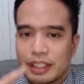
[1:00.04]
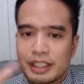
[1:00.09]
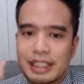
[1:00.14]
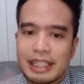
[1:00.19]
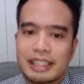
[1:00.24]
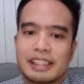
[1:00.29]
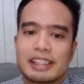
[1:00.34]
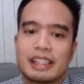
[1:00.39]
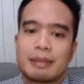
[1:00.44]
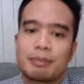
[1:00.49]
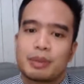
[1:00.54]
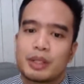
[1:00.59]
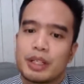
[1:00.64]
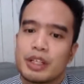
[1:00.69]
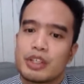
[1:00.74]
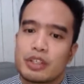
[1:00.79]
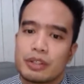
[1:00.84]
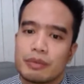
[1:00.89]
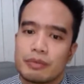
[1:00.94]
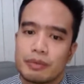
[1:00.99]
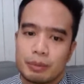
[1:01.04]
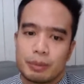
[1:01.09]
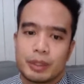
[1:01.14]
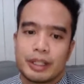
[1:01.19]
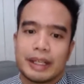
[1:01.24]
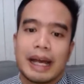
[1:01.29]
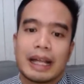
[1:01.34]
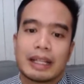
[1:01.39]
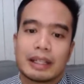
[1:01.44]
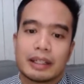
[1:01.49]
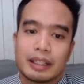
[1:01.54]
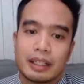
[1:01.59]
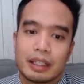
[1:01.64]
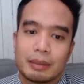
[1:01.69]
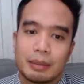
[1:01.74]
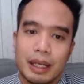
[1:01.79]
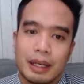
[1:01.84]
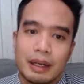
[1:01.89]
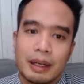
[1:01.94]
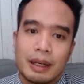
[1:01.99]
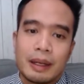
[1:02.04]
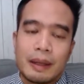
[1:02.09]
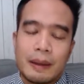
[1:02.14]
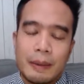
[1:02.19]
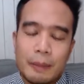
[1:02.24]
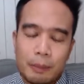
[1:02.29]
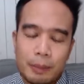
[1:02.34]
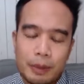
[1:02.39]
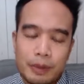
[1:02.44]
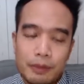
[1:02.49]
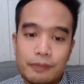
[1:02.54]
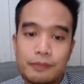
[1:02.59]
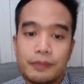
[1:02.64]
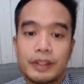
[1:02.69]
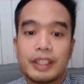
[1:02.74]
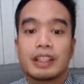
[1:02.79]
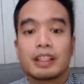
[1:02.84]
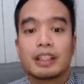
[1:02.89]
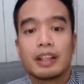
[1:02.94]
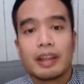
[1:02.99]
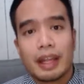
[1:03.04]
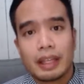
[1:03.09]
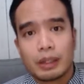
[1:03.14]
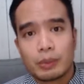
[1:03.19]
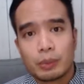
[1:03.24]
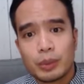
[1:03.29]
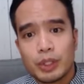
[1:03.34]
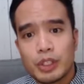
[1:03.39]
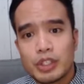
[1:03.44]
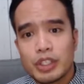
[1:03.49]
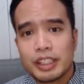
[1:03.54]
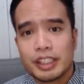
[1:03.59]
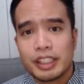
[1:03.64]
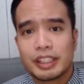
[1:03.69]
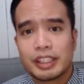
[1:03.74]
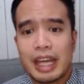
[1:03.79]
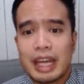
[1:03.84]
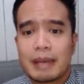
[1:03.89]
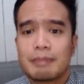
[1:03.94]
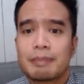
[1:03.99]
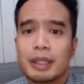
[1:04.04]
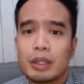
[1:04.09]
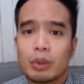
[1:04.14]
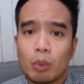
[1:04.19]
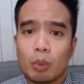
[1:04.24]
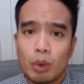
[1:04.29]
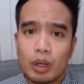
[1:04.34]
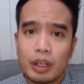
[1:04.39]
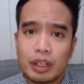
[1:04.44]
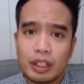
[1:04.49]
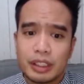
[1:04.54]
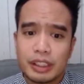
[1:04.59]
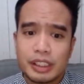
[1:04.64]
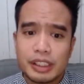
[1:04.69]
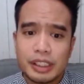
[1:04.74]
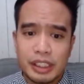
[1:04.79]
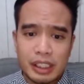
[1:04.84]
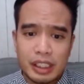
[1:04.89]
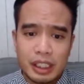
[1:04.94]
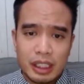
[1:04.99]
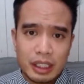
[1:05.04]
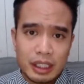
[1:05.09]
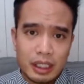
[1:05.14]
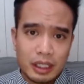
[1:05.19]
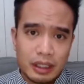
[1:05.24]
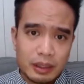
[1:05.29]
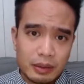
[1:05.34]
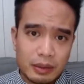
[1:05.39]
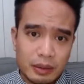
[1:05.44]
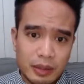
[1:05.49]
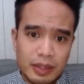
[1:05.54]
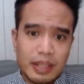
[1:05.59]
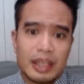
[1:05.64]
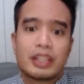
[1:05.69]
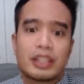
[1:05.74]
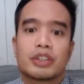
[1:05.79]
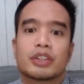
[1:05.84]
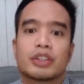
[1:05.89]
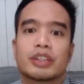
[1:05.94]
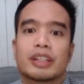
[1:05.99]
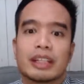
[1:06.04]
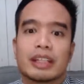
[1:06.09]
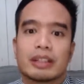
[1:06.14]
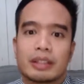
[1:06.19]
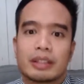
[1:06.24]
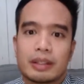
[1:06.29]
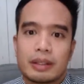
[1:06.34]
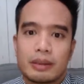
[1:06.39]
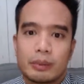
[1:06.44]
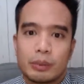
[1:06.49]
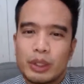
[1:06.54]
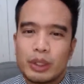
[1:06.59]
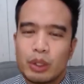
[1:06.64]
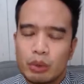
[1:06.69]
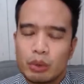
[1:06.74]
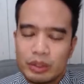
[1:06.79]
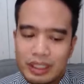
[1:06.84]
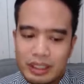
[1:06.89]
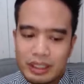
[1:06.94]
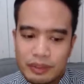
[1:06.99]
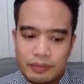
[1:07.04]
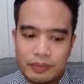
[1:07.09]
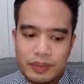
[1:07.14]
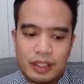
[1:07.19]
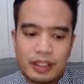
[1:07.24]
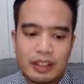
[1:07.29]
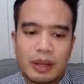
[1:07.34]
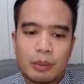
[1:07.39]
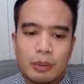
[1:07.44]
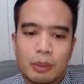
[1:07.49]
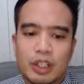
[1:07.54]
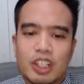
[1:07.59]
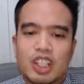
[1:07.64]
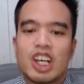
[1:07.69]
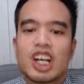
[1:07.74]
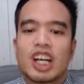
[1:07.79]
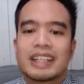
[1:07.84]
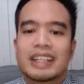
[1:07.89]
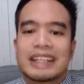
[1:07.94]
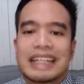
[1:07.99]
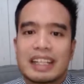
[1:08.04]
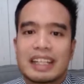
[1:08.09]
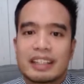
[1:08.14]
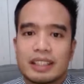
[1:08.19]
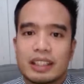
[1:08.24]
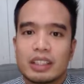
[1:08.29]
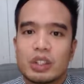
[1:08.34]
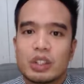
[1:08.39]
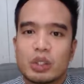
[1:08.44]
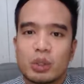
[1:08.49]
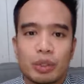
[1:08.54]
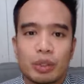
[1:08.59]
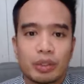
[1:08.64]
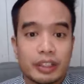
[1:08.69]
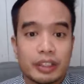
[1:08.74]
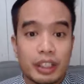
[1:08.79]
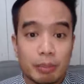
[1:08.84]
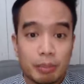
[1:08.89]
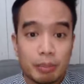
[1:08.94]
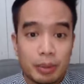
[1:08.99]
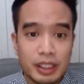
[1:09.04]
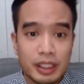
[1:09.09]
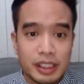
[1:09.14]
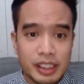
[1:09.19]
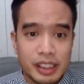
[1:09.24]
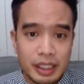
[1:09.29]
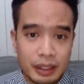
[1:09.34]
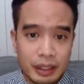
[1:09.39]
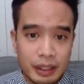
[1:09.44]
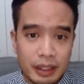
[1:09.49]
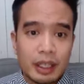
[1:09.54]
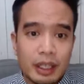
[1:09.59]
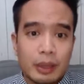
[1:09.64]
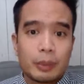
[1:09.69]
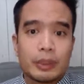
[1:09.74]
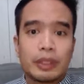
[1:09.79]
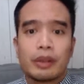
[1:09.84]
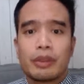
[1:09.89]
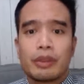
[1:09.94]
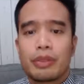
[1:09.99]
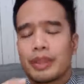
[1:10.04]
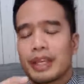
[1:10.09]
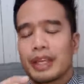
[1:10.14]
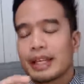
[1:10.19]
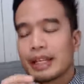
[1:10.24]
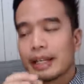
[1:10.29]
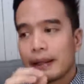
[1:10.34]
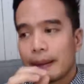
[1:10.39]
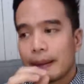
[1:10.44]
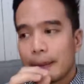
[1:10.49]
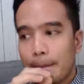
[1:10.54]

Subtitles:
that separation from reality, diba? We feel that we're just typing words to the internet. We don't really feel that we're connected to a real person. We don't think